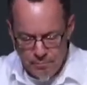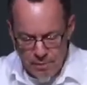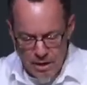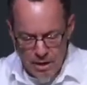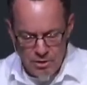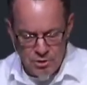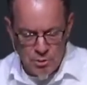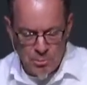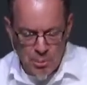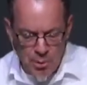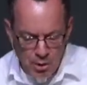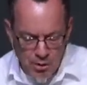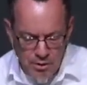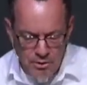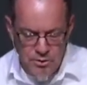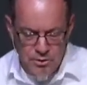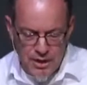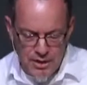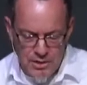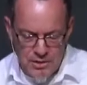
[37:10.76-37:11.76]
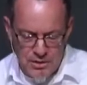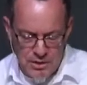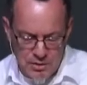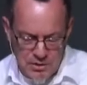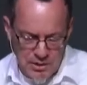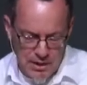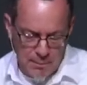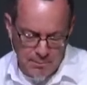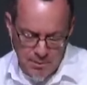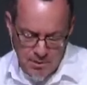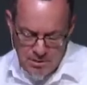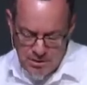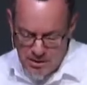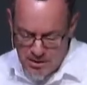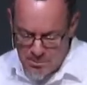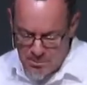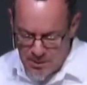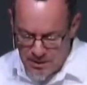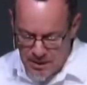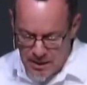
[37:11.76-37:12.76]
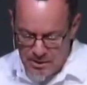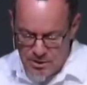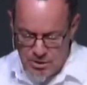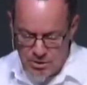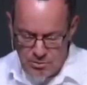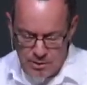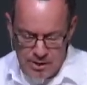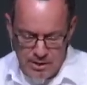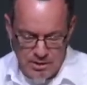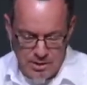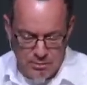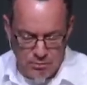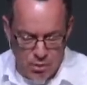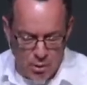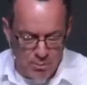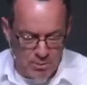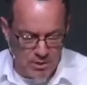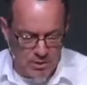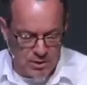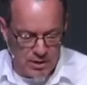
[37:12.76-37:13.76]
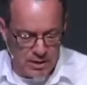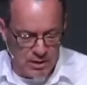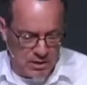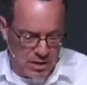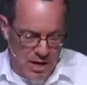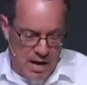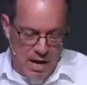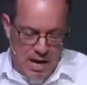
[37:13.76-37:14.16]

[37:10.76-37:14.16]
So, Paul addressed this skepticism against grace in Romans 6.